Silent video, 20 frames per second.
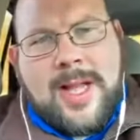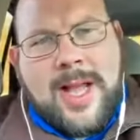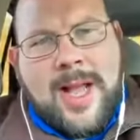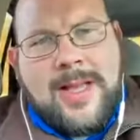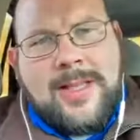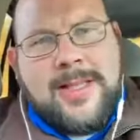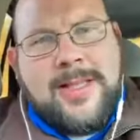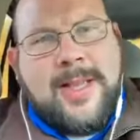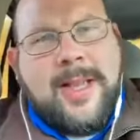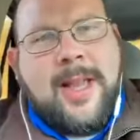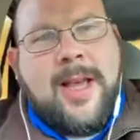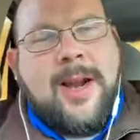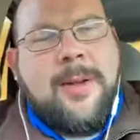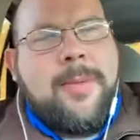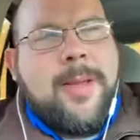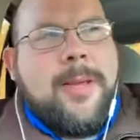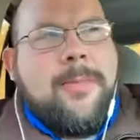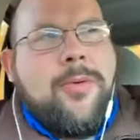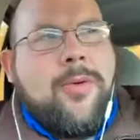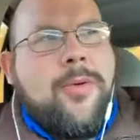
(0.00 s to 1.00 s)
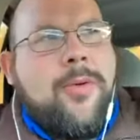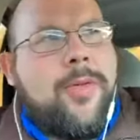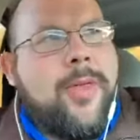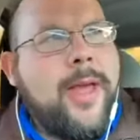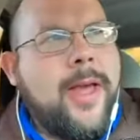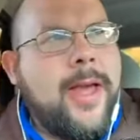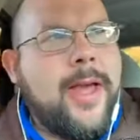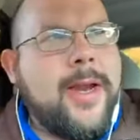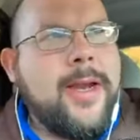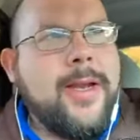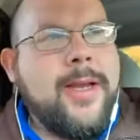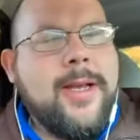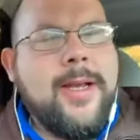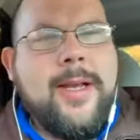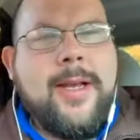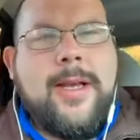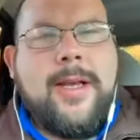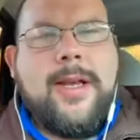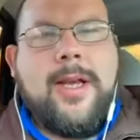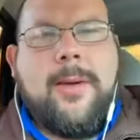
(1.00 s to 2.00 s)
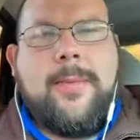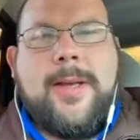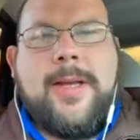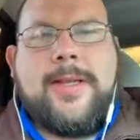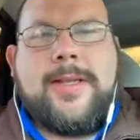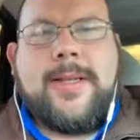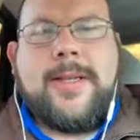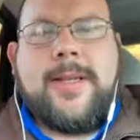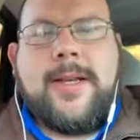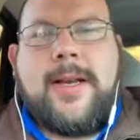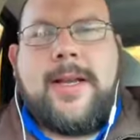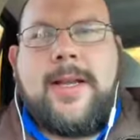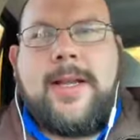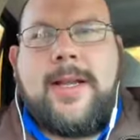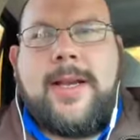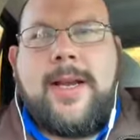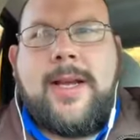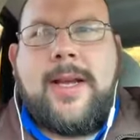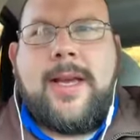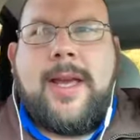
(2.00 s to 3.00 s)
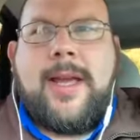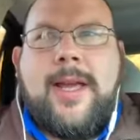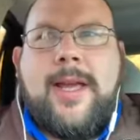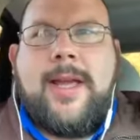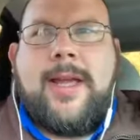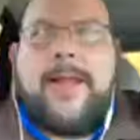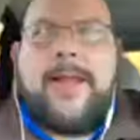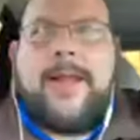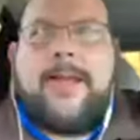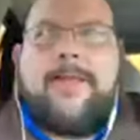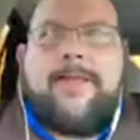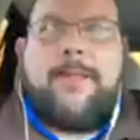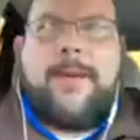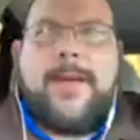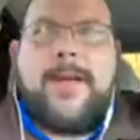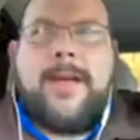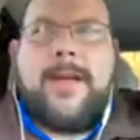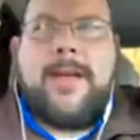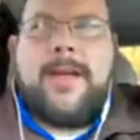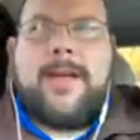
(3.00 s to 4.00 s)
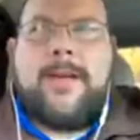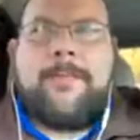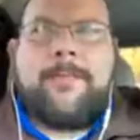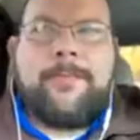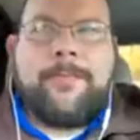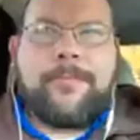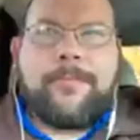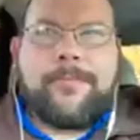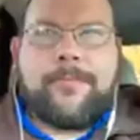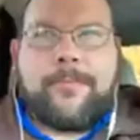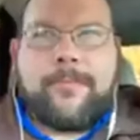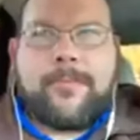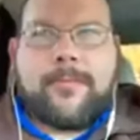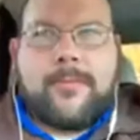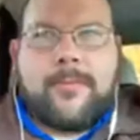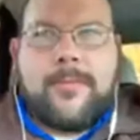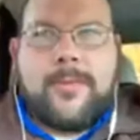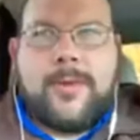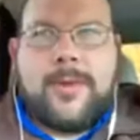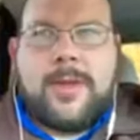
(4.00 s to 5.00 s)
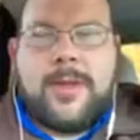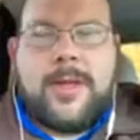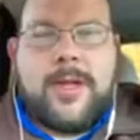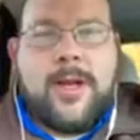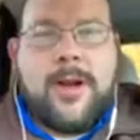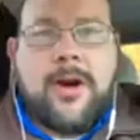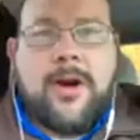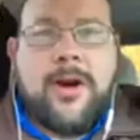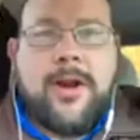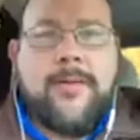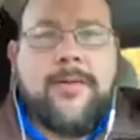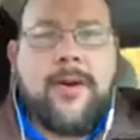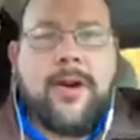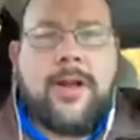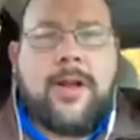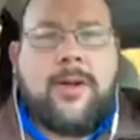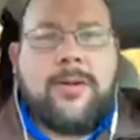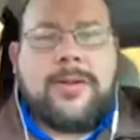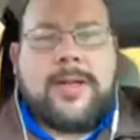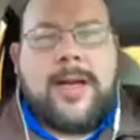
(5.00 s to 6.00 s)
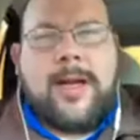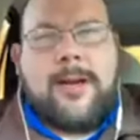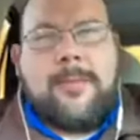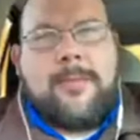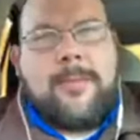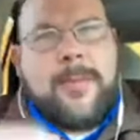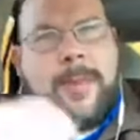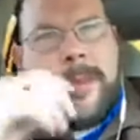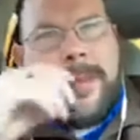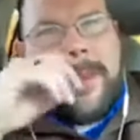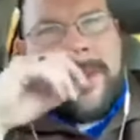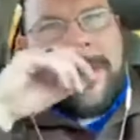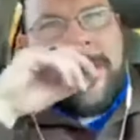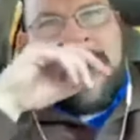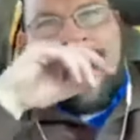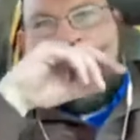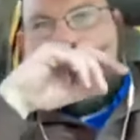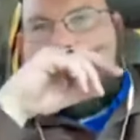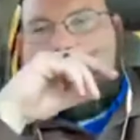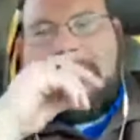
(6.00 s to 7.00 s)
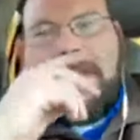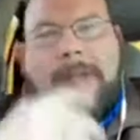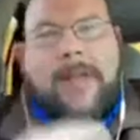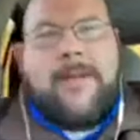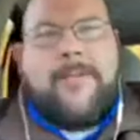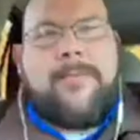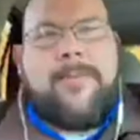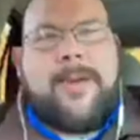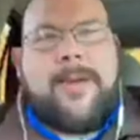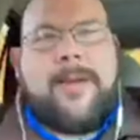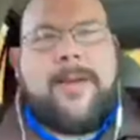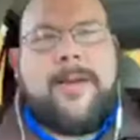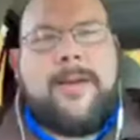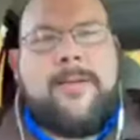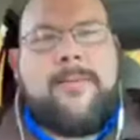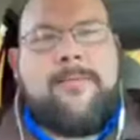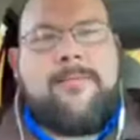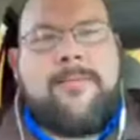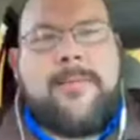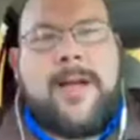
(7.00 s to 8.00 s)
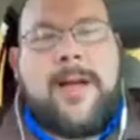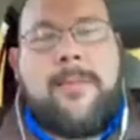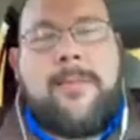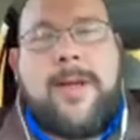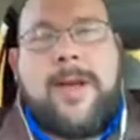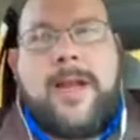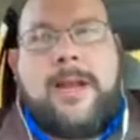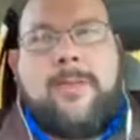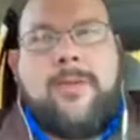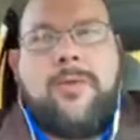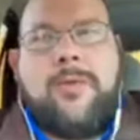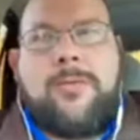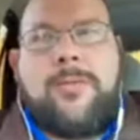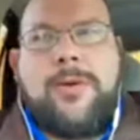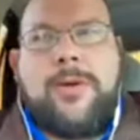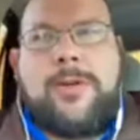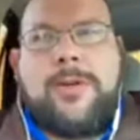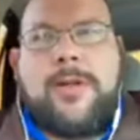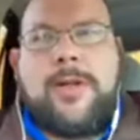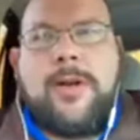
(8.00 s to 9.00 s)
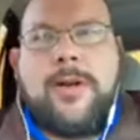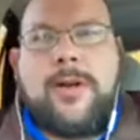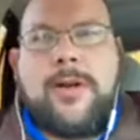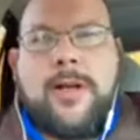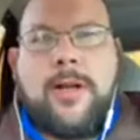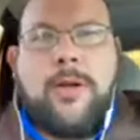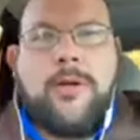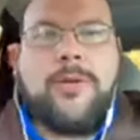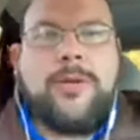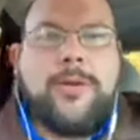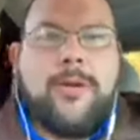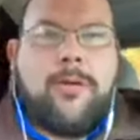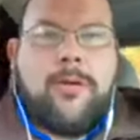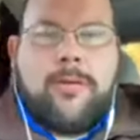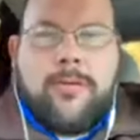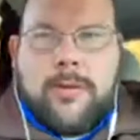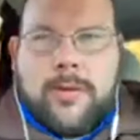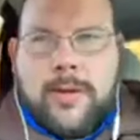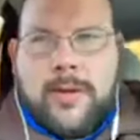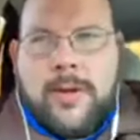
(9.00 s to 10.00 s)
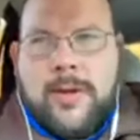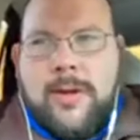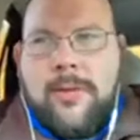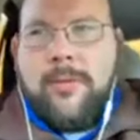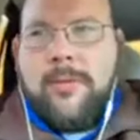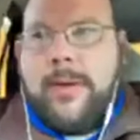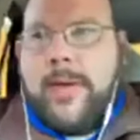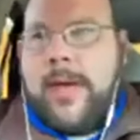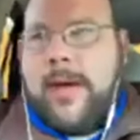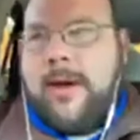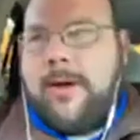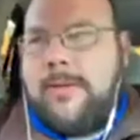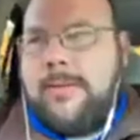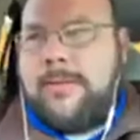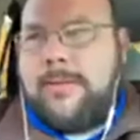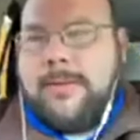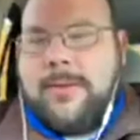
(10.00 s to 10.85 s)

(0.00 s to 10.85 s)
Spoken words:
I see a lot of people that come into the clinic and they've been hurting for a long time. They've not been able to put their clothes on without